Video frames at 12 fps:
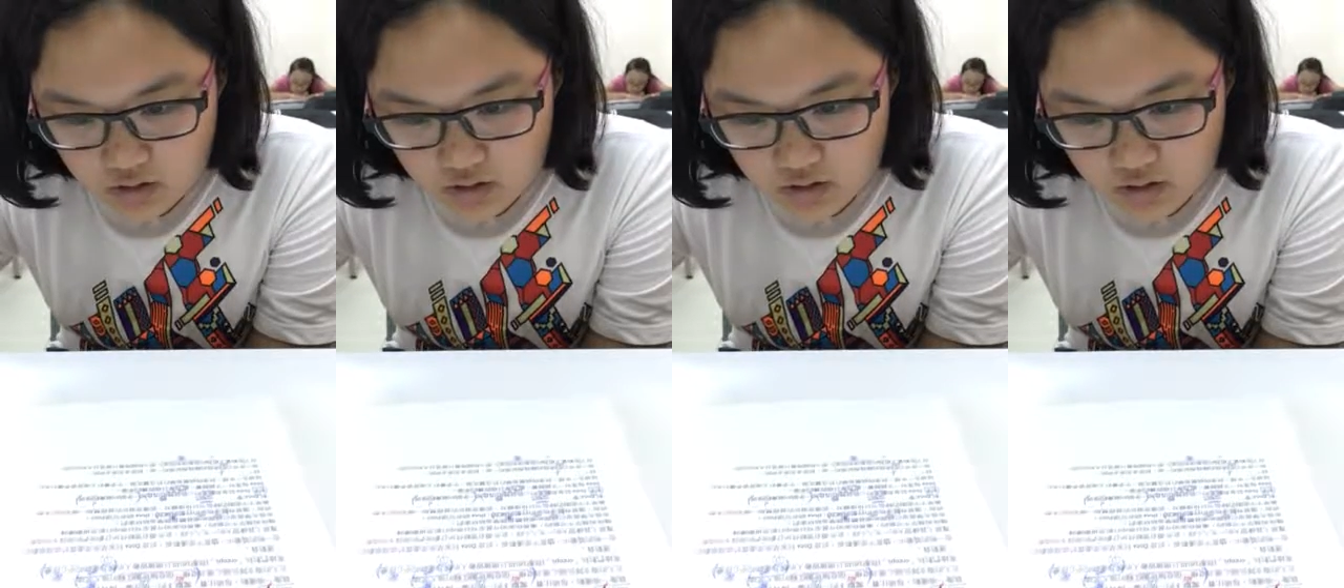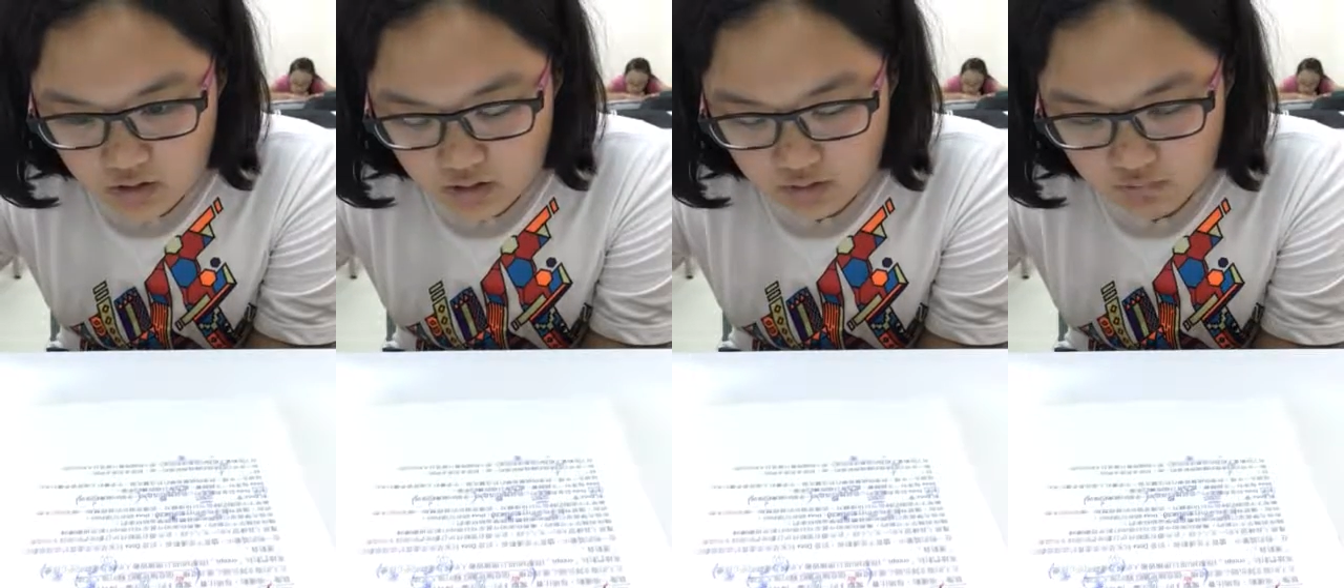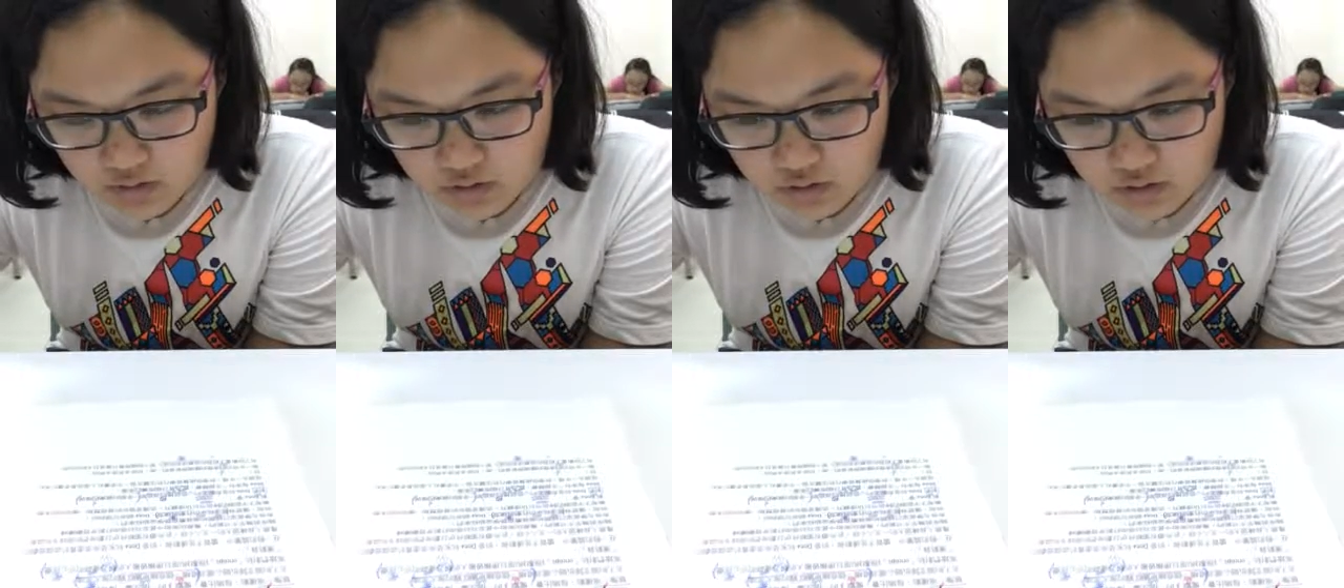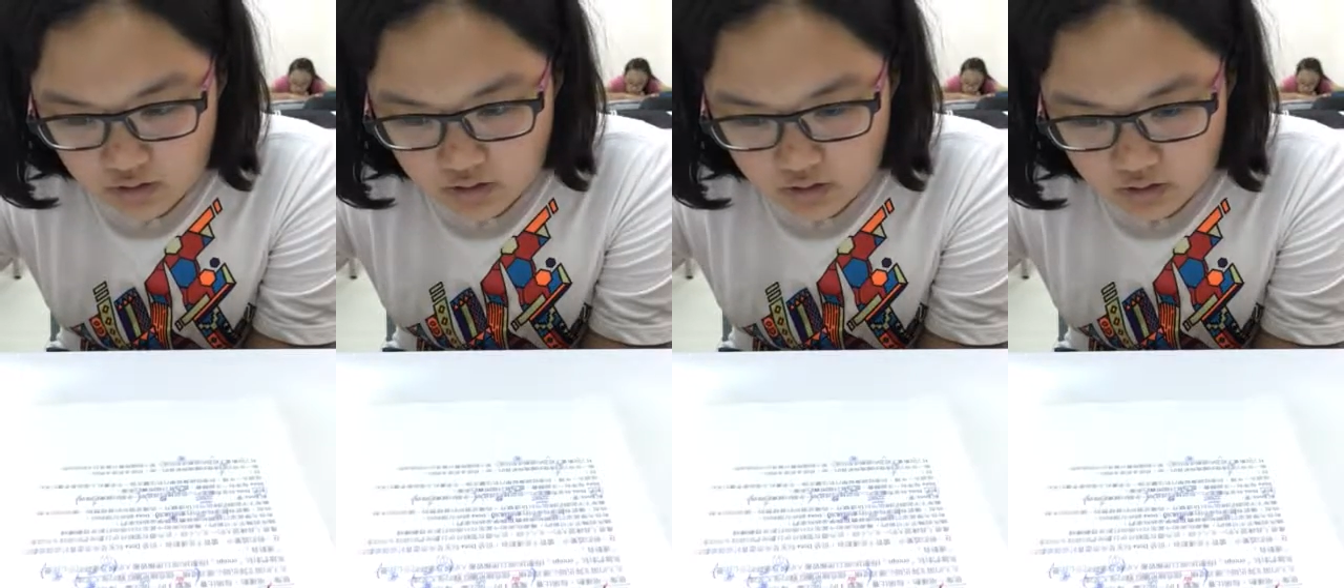and is even
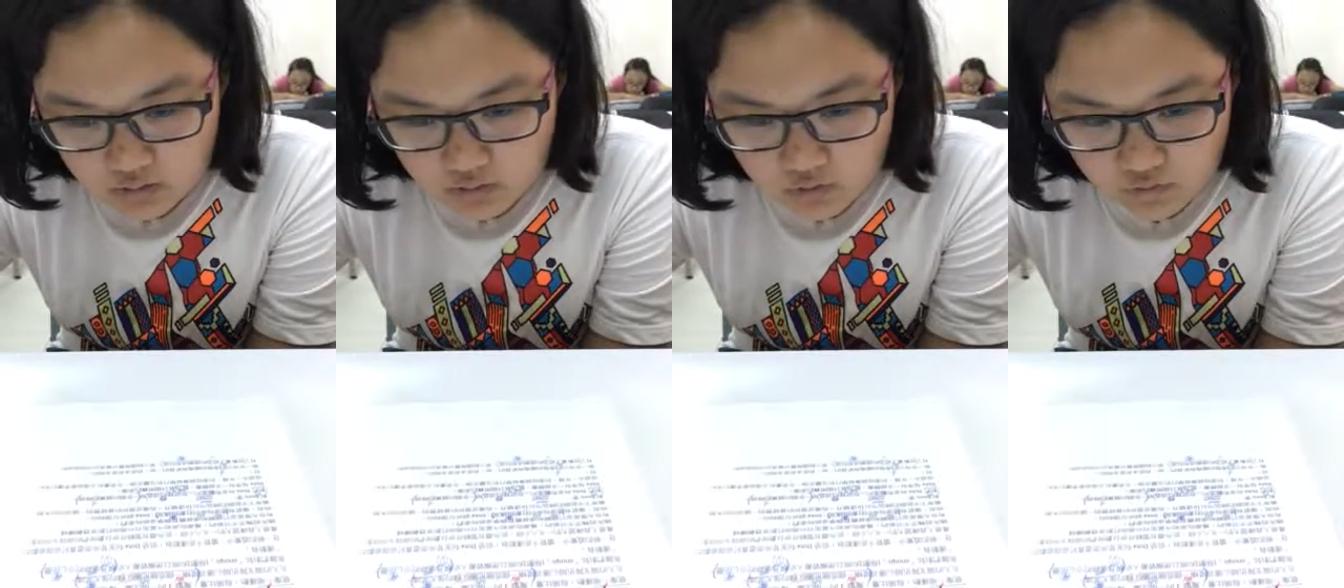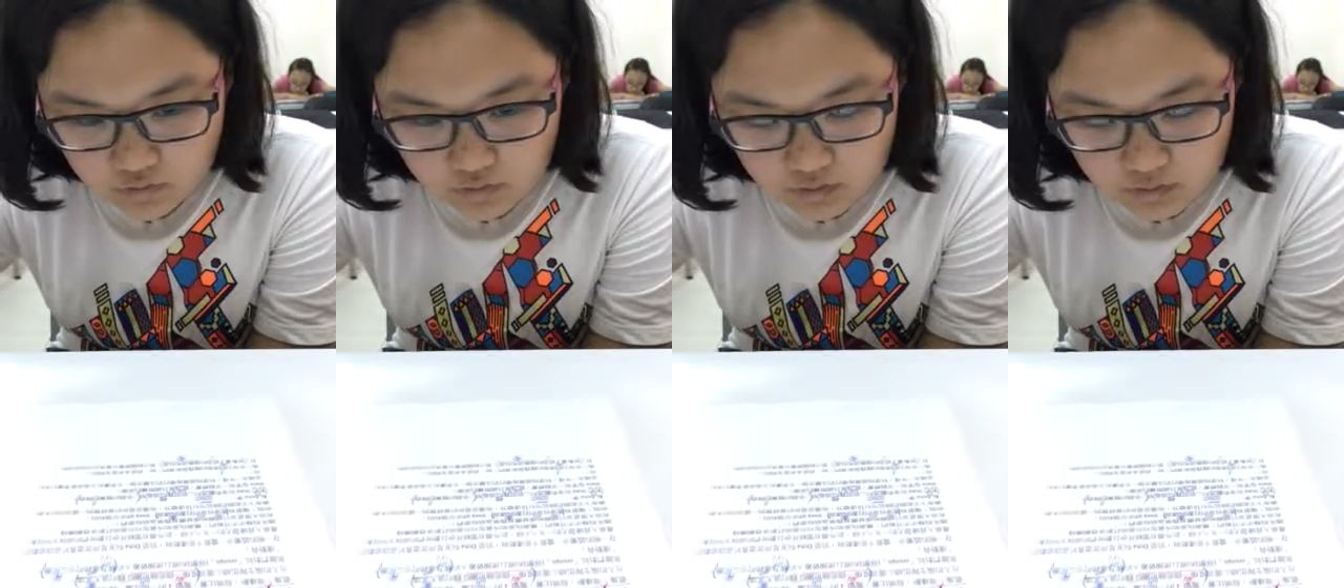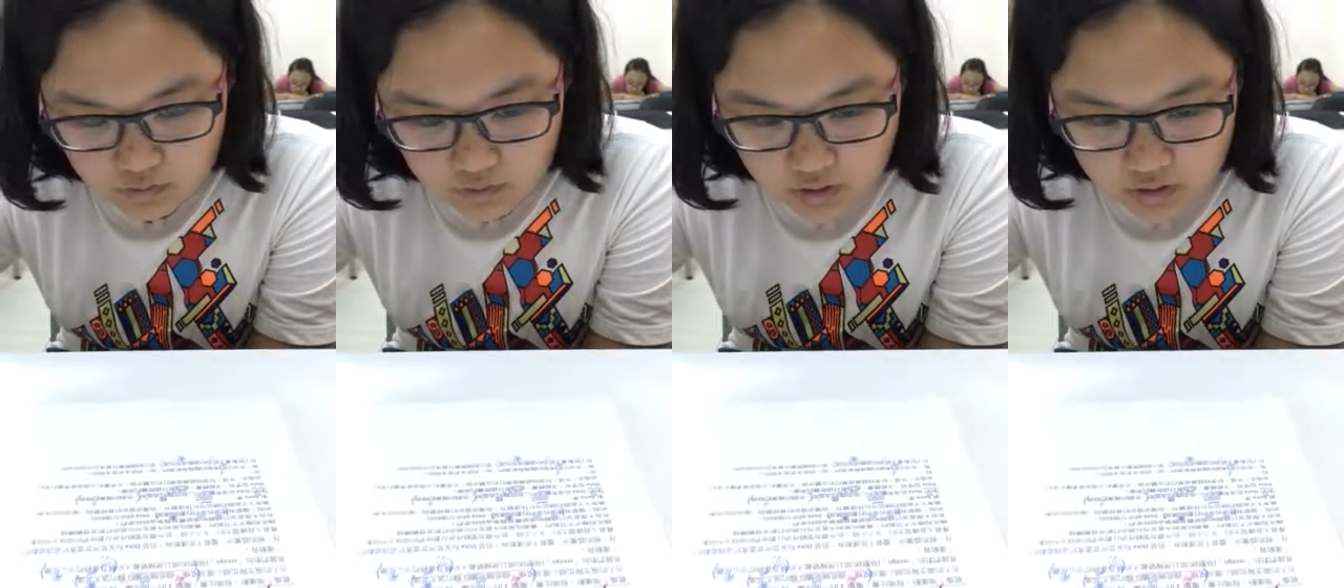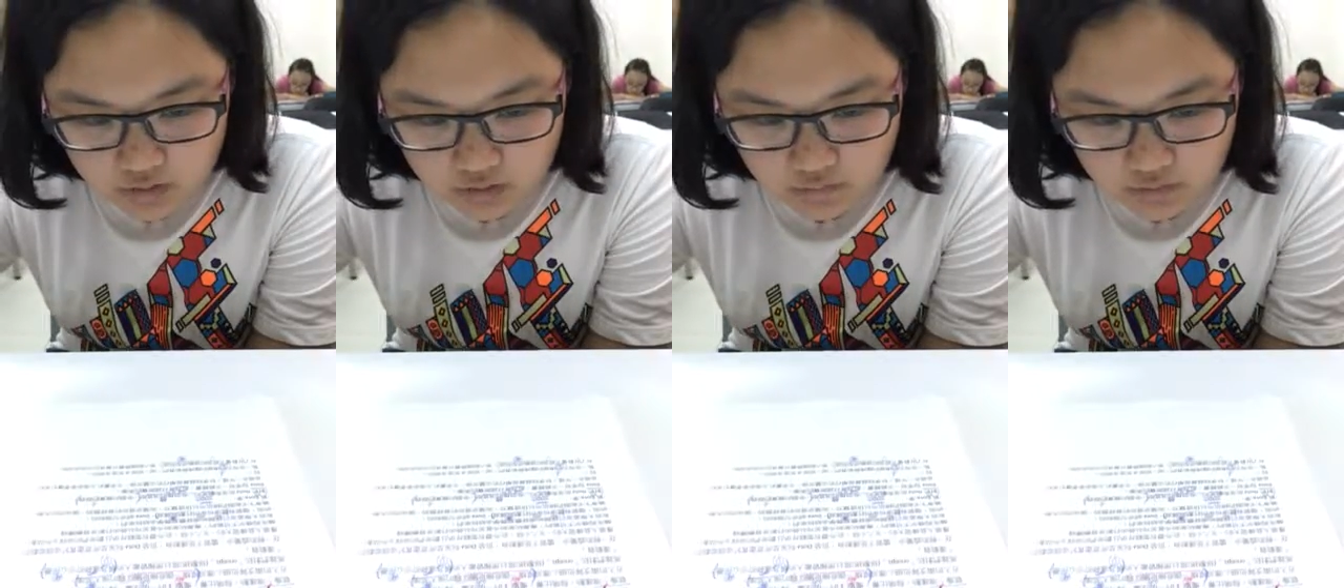chasing movie
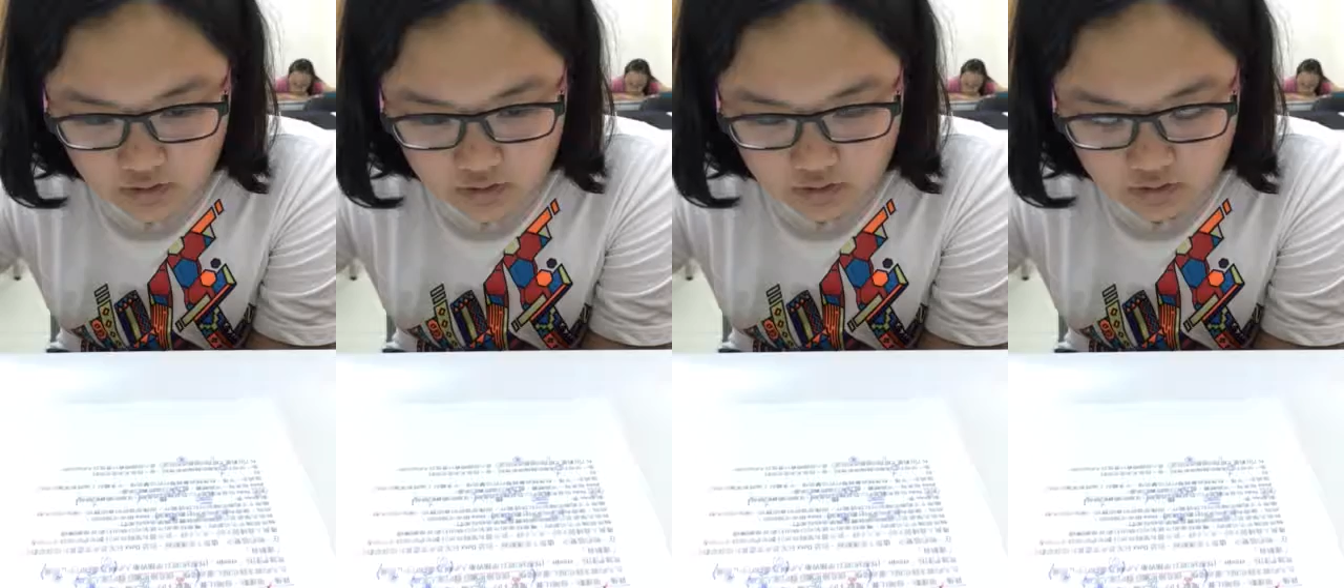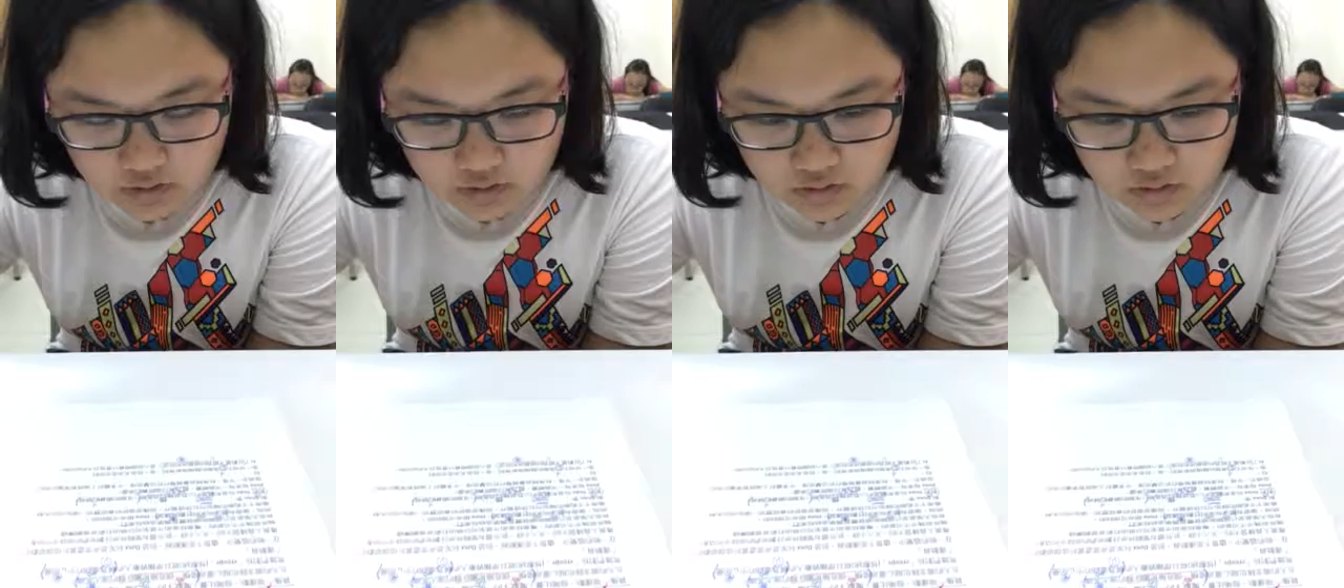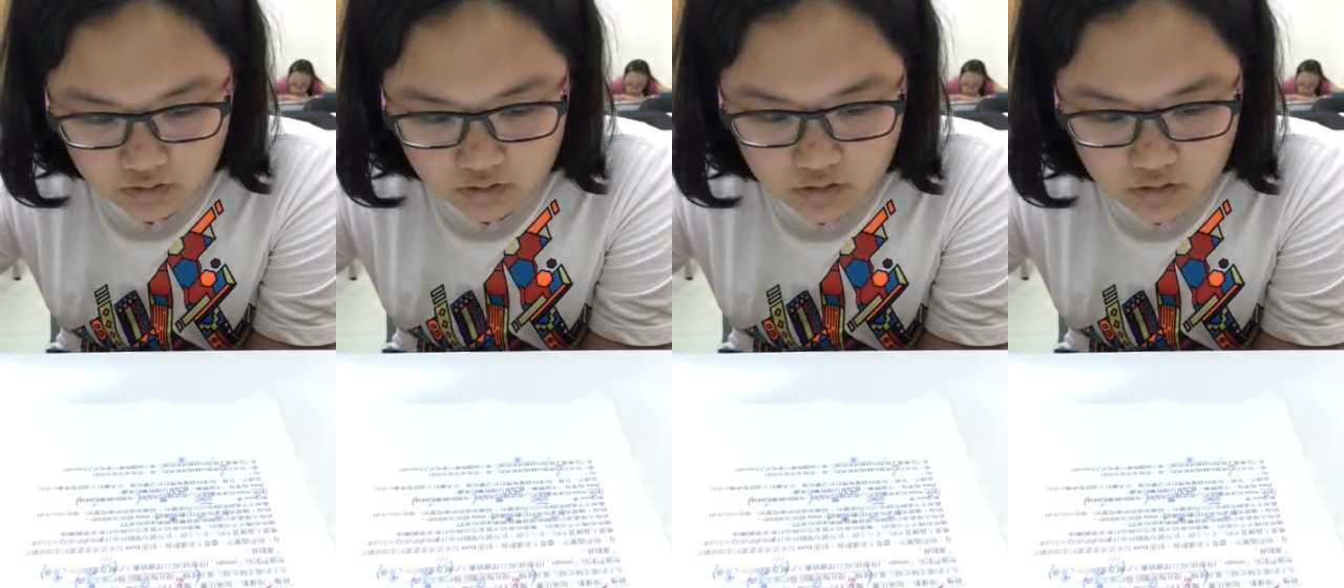box office total.